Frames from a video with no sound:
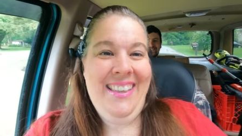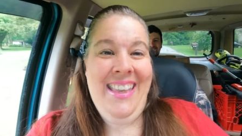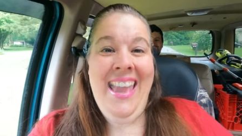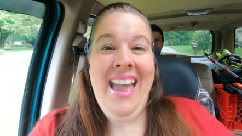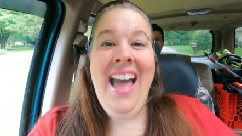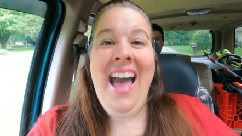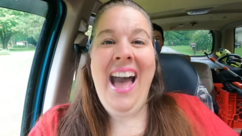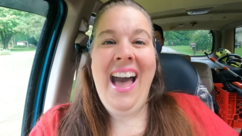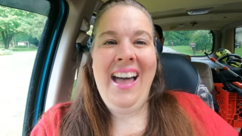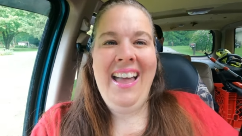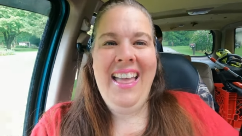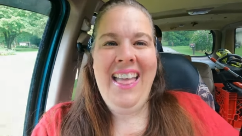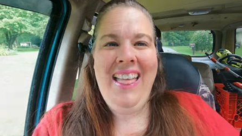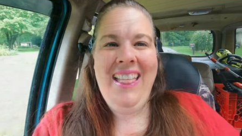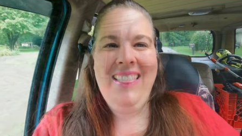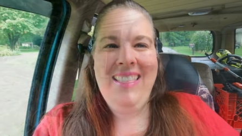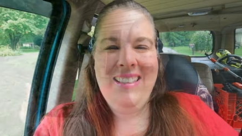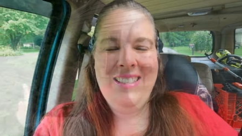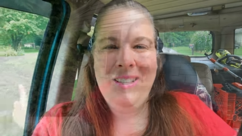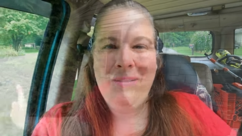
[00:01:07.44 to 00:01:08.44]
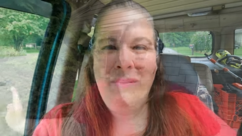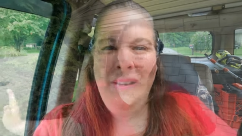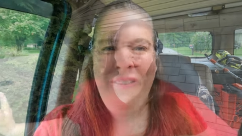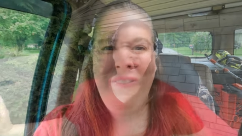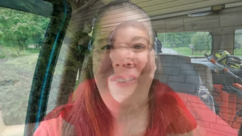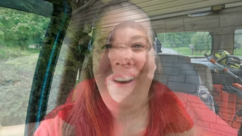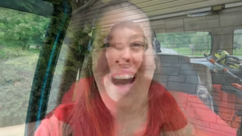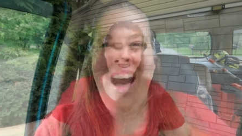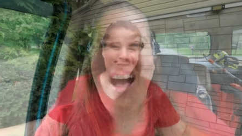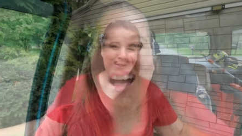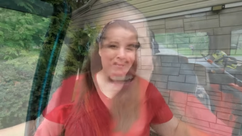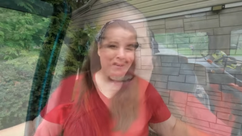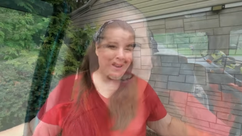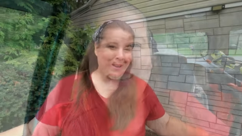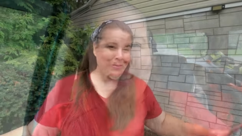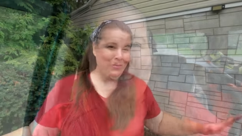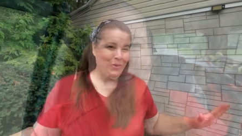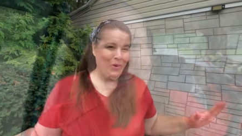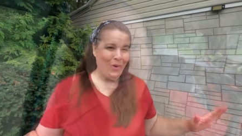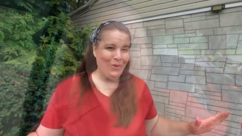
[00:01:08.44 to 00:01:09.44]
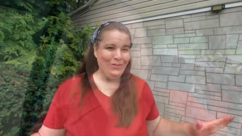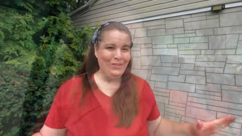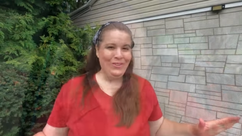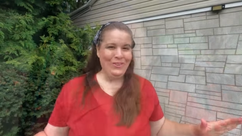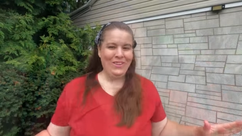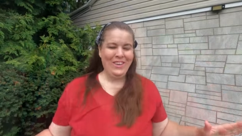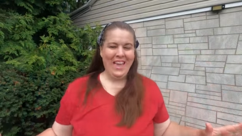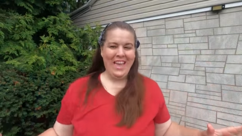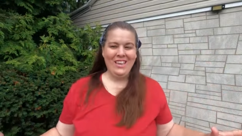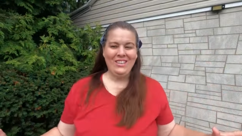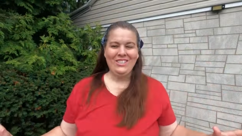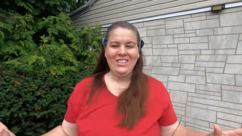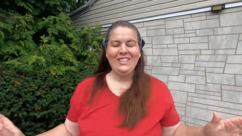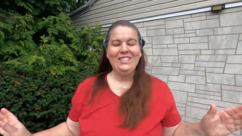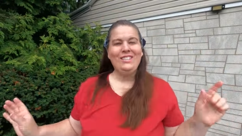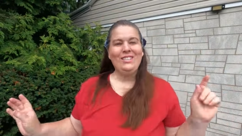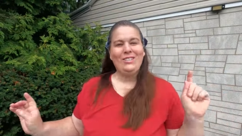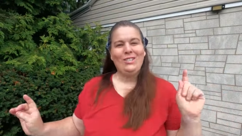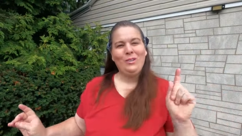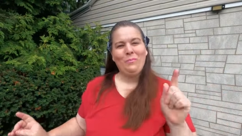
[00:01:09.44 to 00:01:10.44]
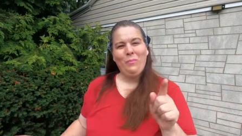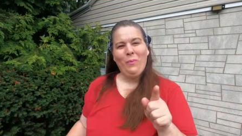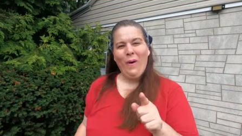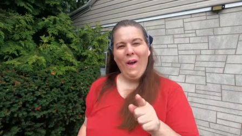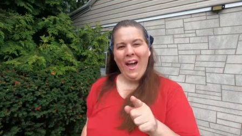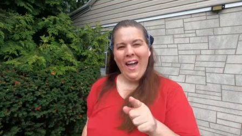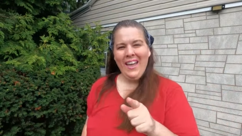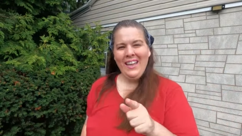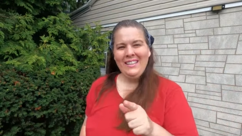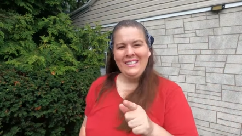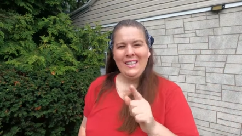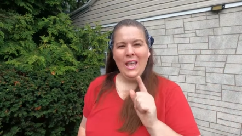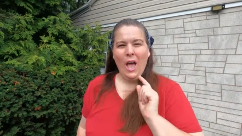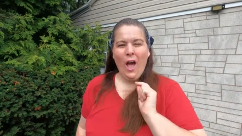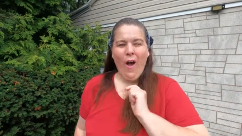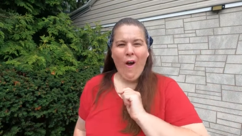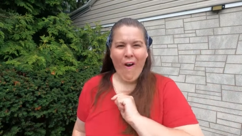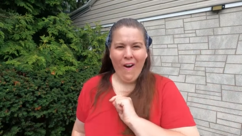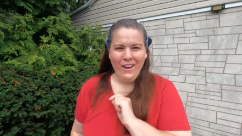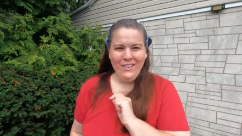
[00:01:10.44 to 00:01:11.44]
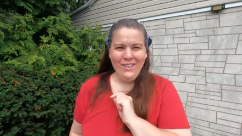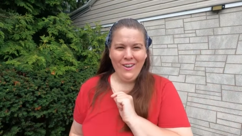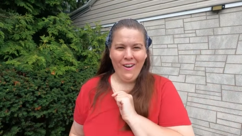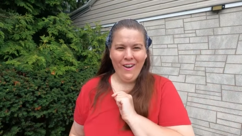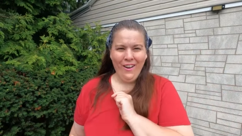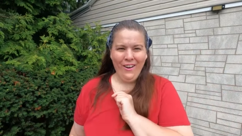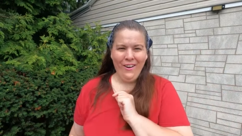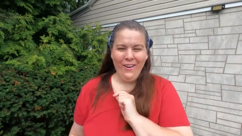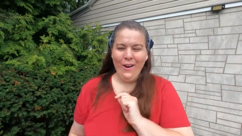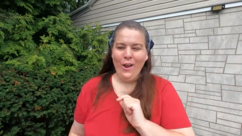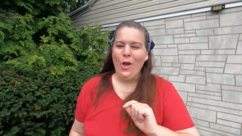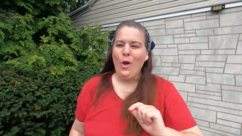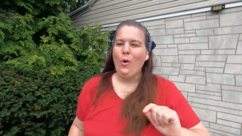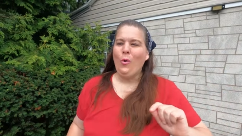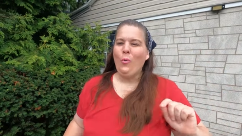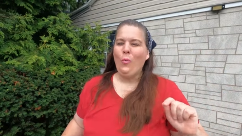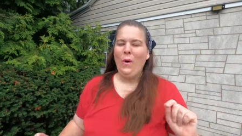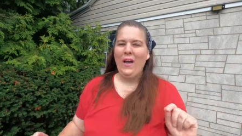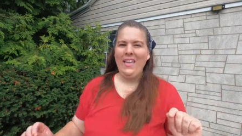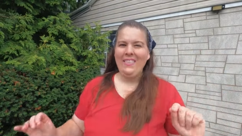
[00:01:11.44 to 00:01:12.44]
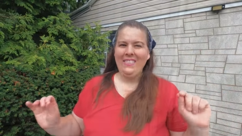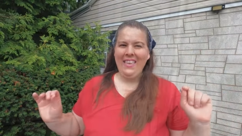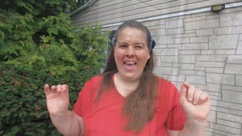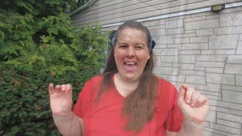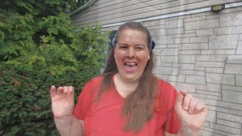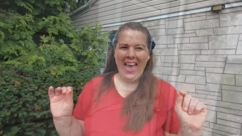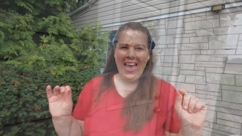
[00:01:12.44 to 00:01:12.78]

Yeah, this will be fun. All right, everybody, we're on location to surprise our daughter with a